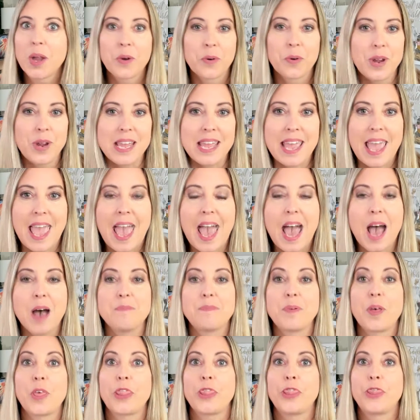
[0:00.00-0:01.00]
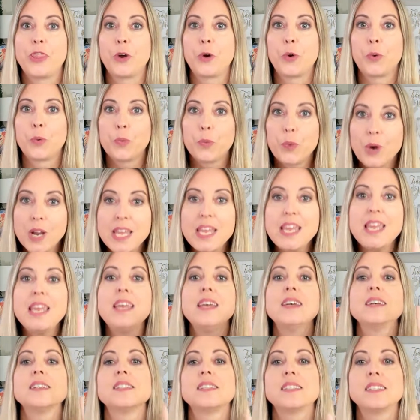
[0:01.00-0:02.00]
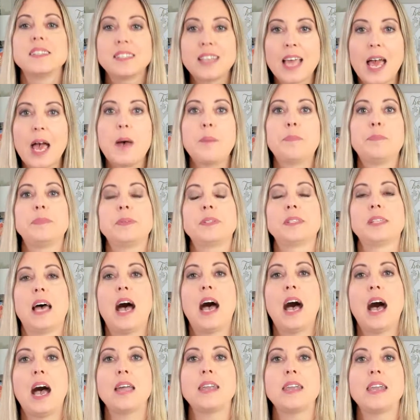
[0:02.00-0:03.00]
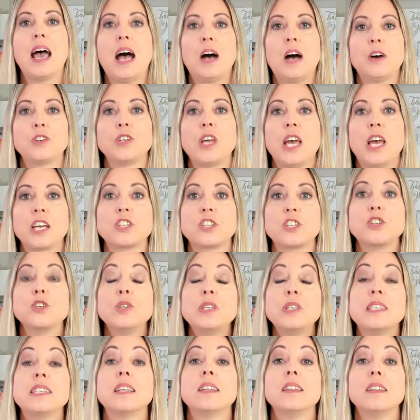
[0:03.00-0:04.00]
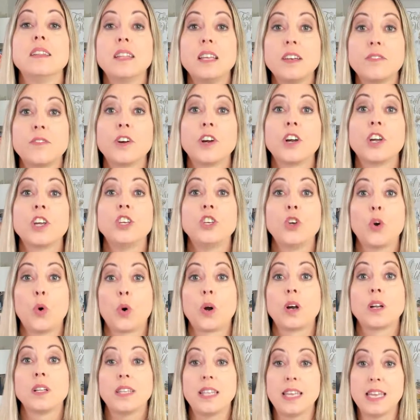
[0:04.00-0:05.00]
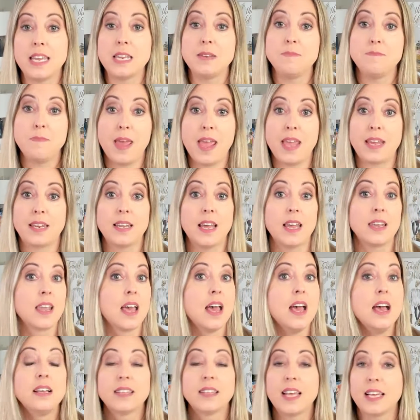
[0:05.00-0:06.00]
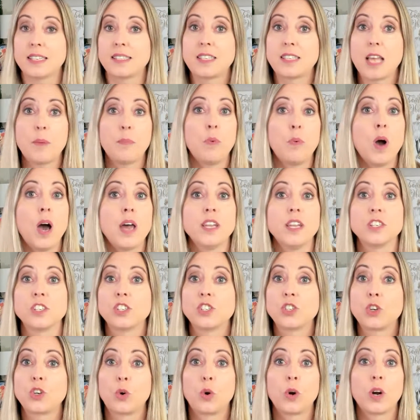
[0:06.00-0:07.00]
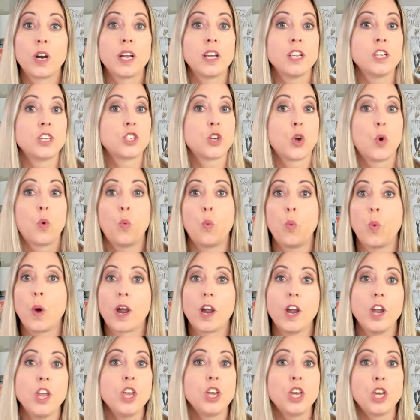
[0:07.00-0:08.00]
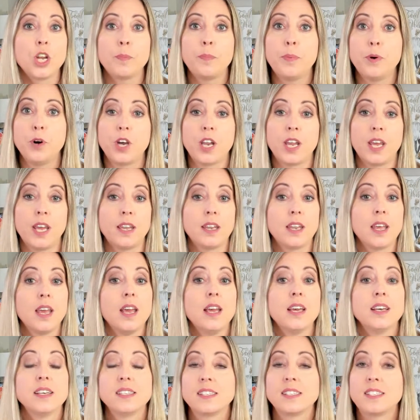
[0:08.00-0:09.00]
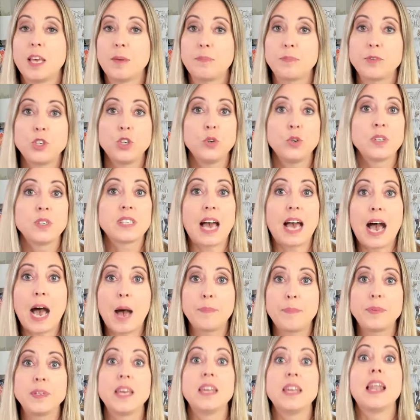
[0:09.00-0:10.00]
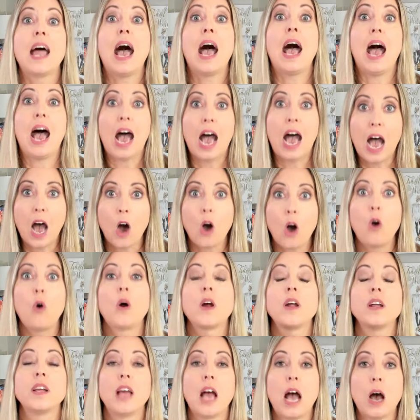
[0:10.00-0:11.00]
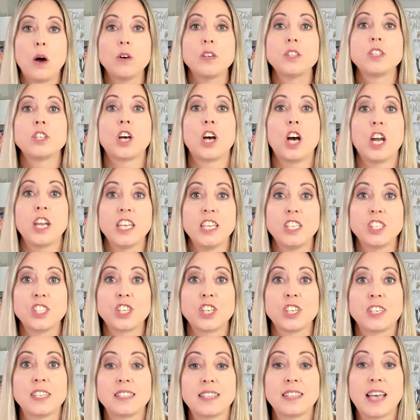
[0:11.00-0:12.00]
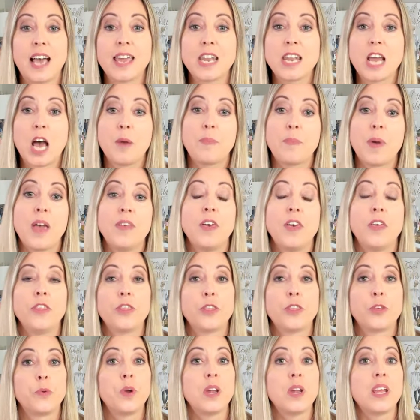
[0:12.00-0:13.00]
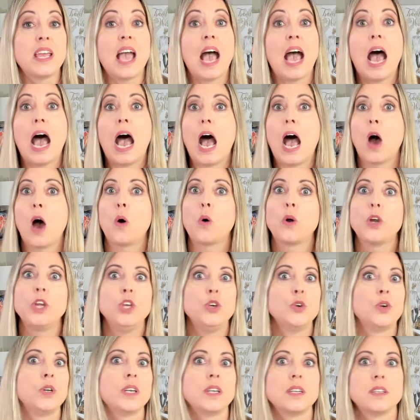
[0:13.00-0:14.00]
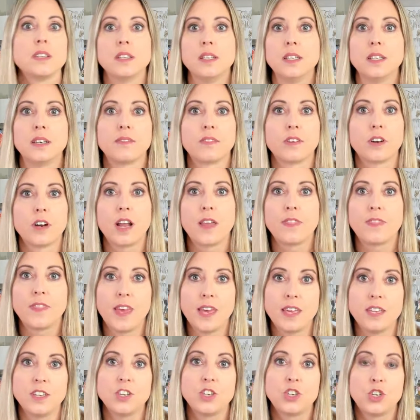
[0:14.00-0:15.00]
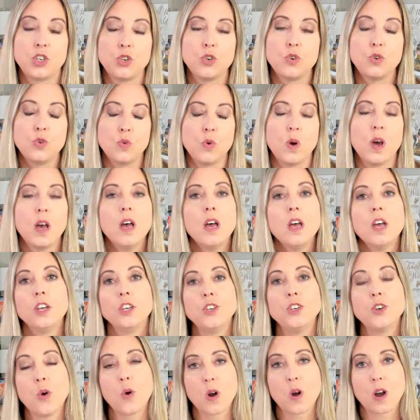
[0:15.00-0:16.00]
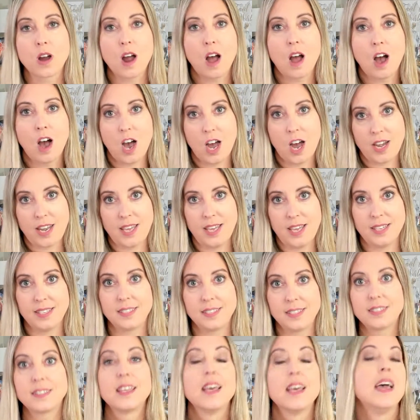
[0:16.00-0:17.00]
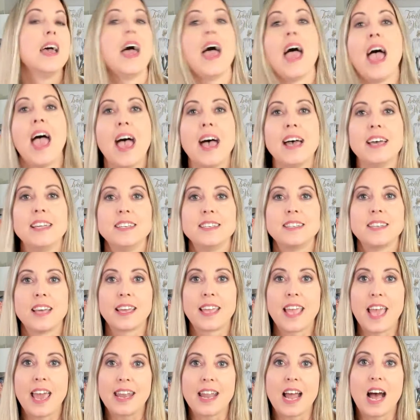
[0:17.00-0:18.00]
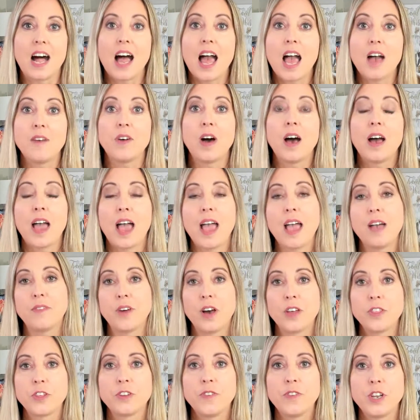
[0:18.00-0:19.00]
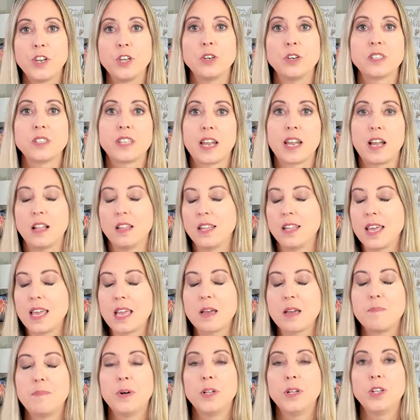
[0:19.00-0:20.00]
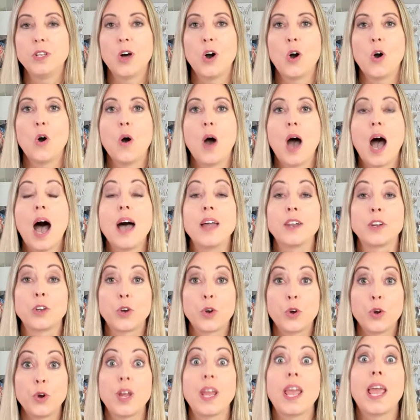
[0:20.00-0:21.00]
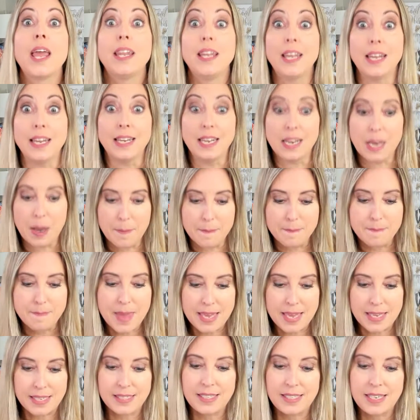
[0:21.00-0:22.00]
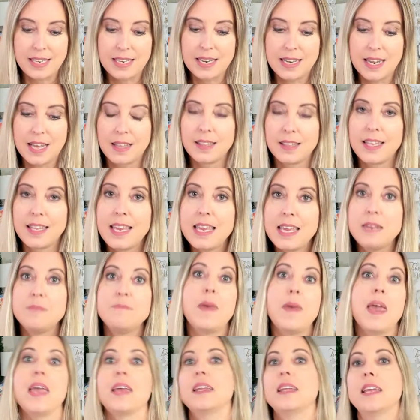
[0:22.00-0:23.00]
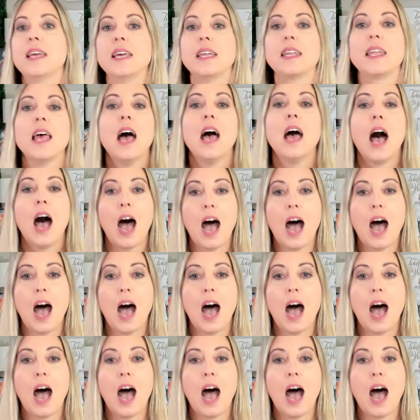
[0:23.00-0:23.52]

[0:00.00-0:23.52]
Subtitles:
quick recap. 3 steps on how to actually deliver your lead magnet. That step 1 is storage. Where are you going to put it? Step 2 is opt-in. How is your audience going to sign up? And then 3, how are you going to deliver it then to your audience? And again, I have other videos that I'll link below on creating an amazing lead magnet.